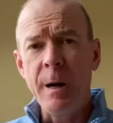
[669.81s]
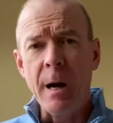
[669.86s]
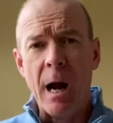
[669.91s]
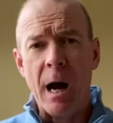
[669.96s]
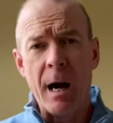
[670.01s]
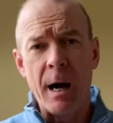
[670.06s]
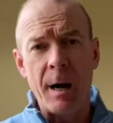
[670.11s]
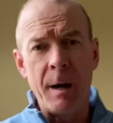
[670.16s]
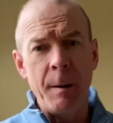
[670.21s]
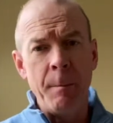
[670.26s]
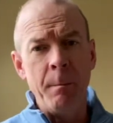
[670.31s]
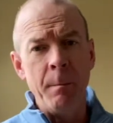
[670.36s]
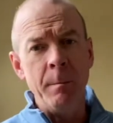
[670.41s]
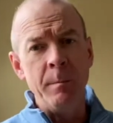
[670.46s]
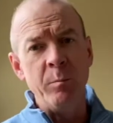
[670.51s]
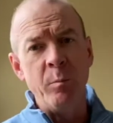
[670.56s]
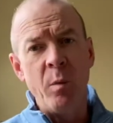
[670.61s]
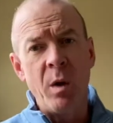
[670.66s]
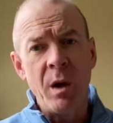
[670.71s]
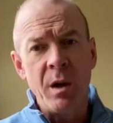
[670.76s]

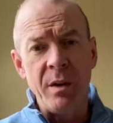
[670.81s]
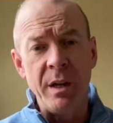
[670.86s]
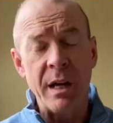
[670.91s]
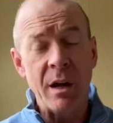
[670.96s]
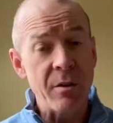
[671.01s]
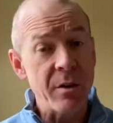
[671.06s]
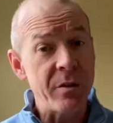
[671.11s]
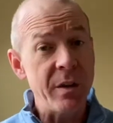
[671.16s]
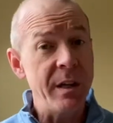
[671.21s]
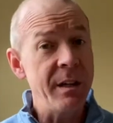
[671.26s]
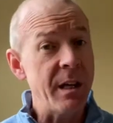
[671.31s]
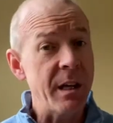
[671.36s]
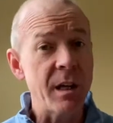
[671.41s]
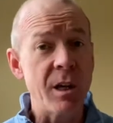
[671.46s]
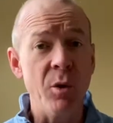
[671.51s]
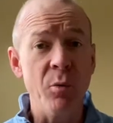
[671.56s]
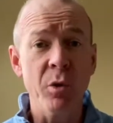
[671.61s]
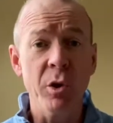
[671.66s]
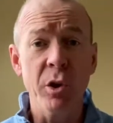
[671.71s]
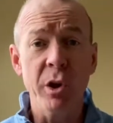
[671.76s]
The other thing that
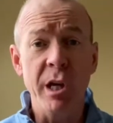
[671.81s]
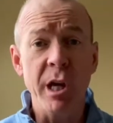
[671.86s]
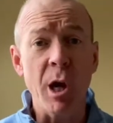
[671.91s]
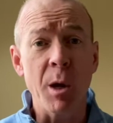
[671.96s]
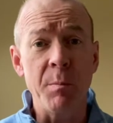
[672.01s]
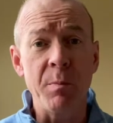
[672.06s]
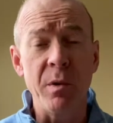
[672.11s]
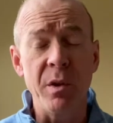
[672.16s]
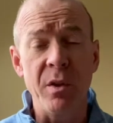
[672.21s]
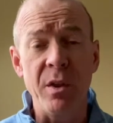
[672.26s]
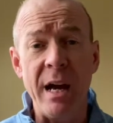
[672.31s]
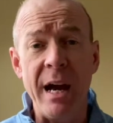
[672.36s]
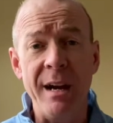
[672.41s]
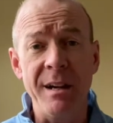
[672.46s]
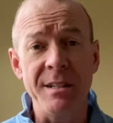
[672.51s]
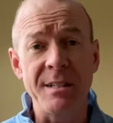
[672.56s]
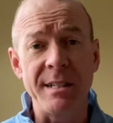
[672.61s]
can really help with that is